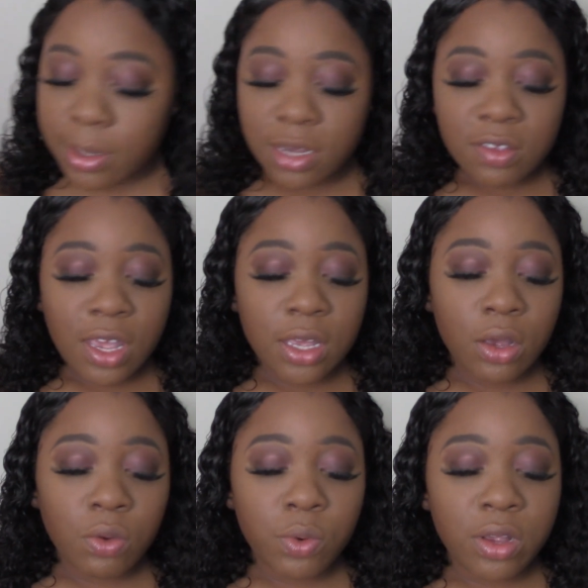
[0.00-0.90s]
going to take
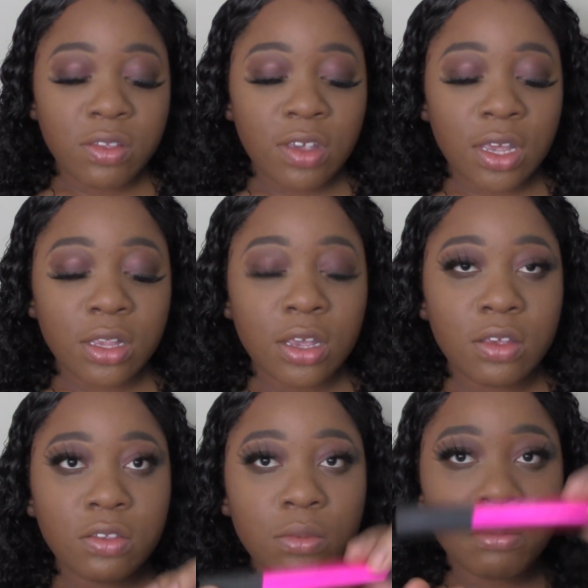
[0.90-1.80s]
a Real
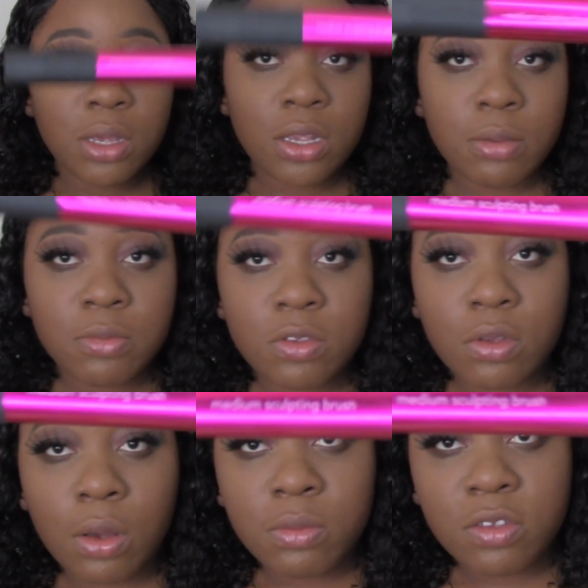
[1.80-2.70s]
Techniques medium
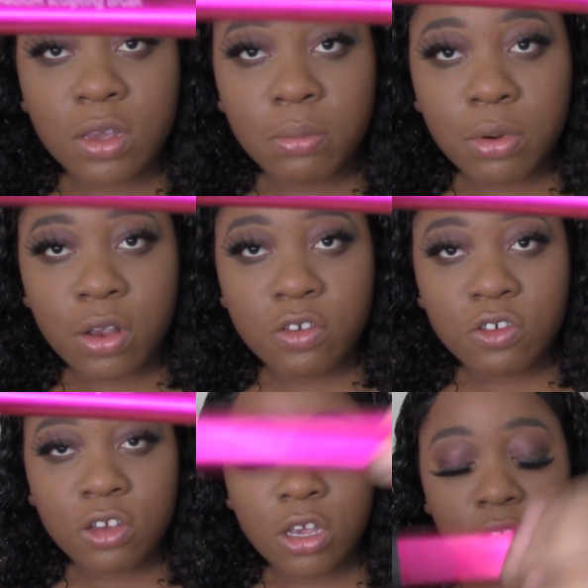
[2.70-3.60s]
sculpting
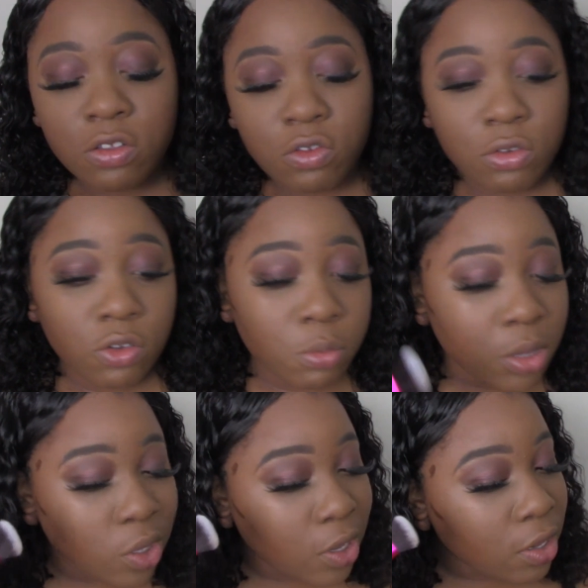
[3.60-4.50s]
brush to
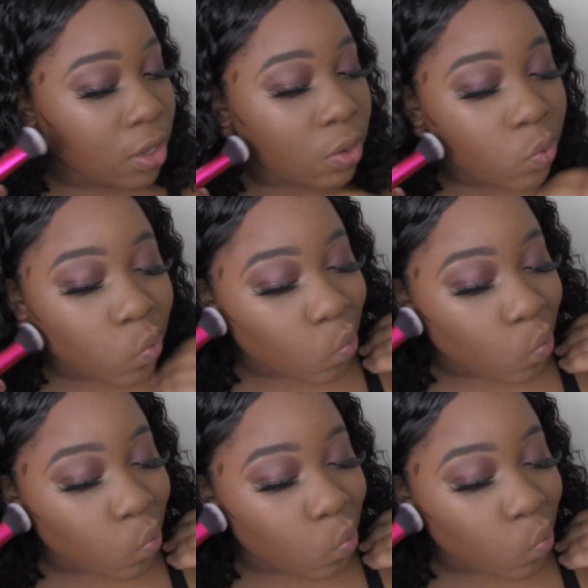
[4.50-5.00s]
blend it out.